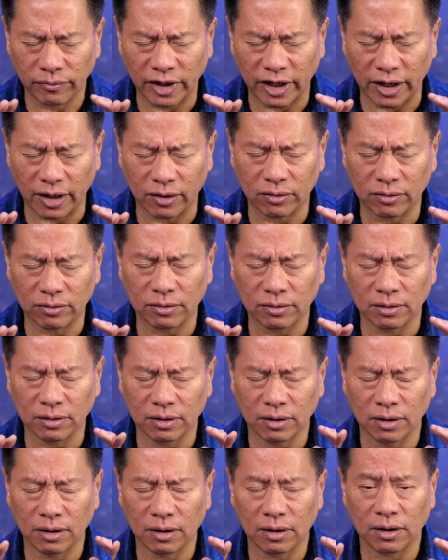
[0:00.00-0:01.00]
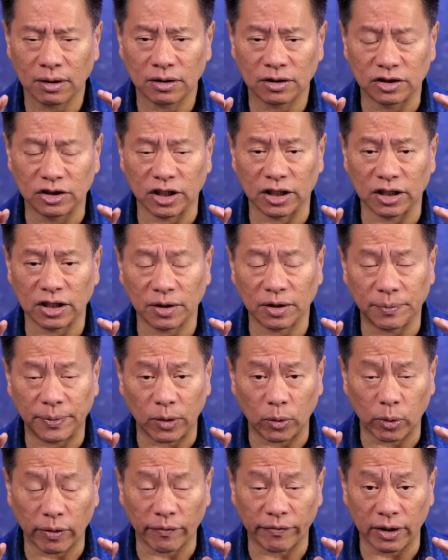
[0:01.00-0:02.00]
Now, gently
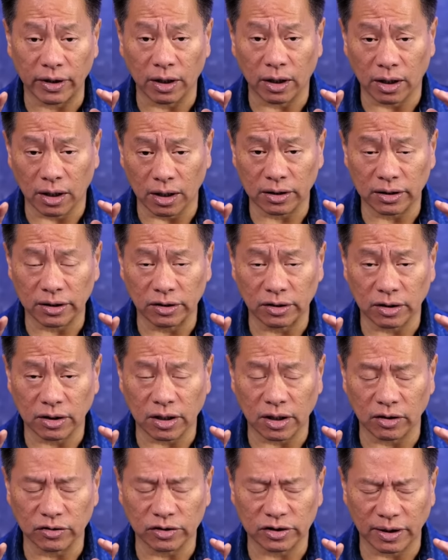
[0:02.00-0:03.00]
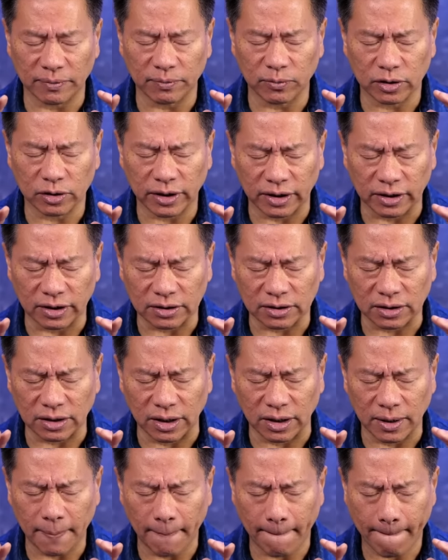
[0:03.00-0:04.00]
be aware of your heart and your crown
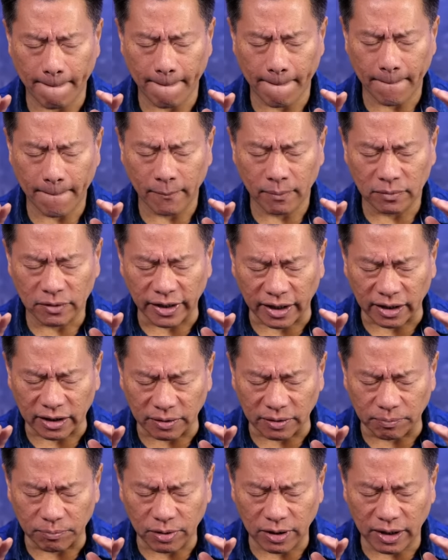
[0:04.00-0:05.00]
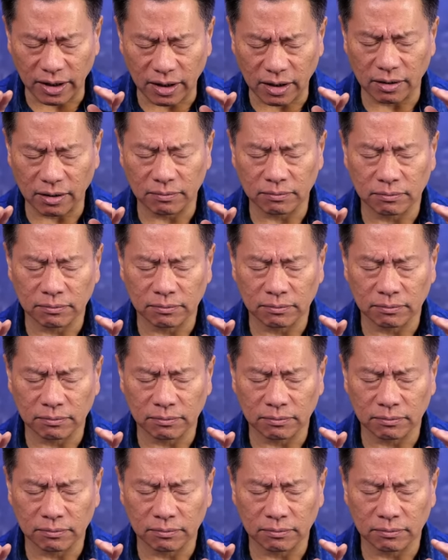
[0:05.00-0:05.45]
simultaneously. Take a deep breath.